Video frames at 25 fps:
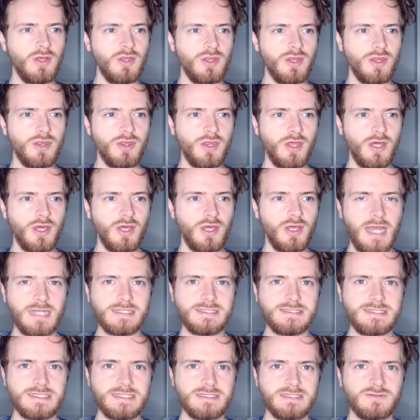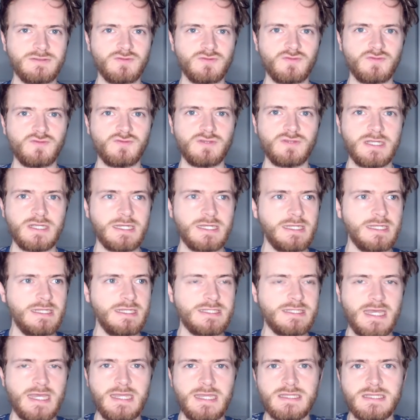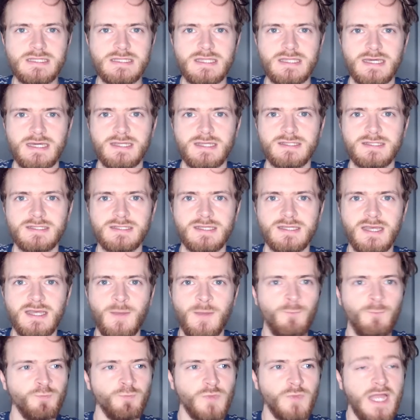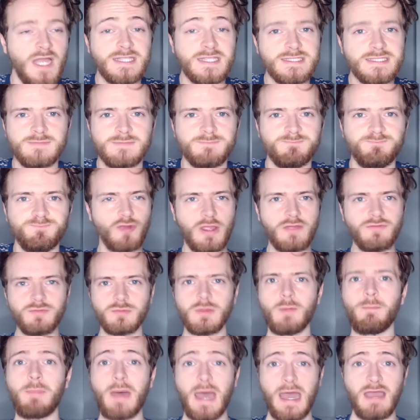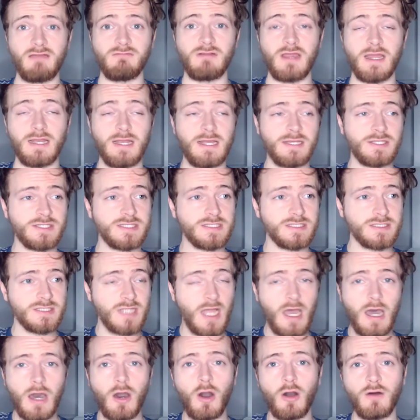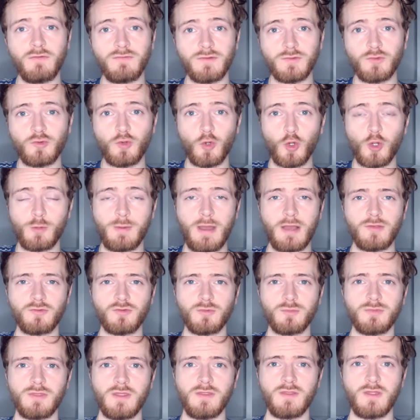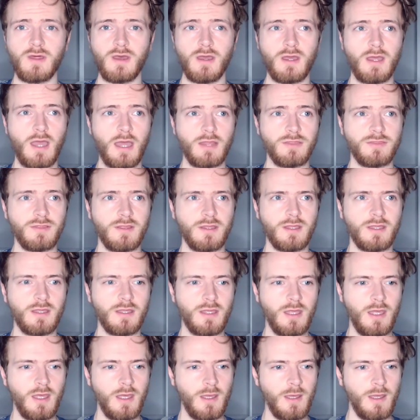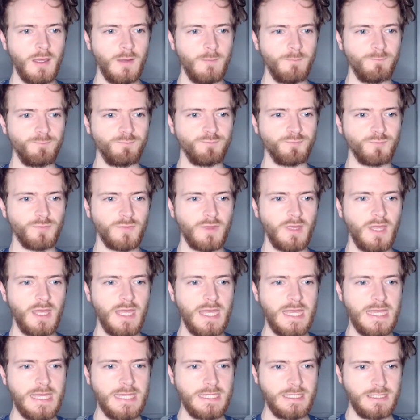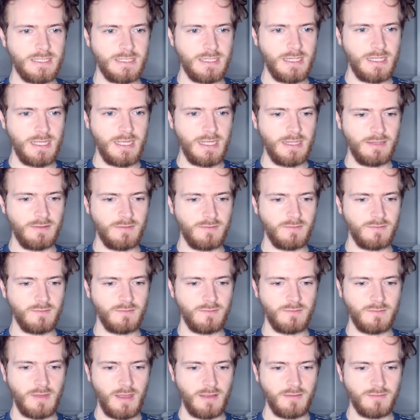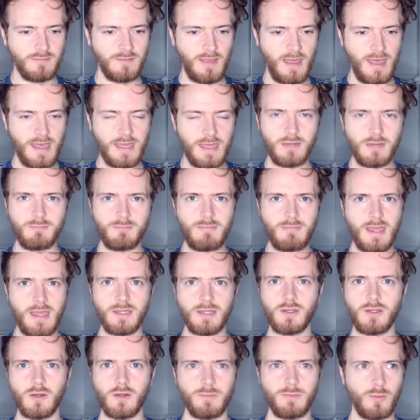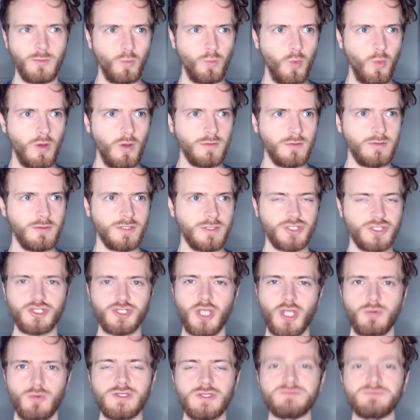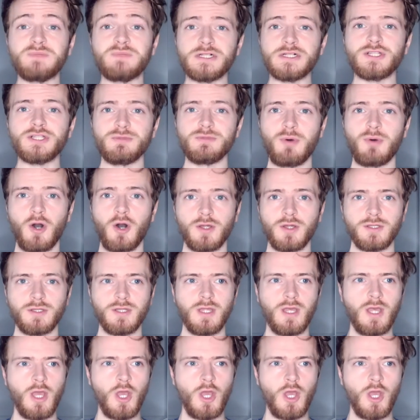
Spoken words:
that I didn't really take to this. I didn't. Straight from the bat, right? Let's start off and talk about something that I think, in its entire makeup and what the show is built upon,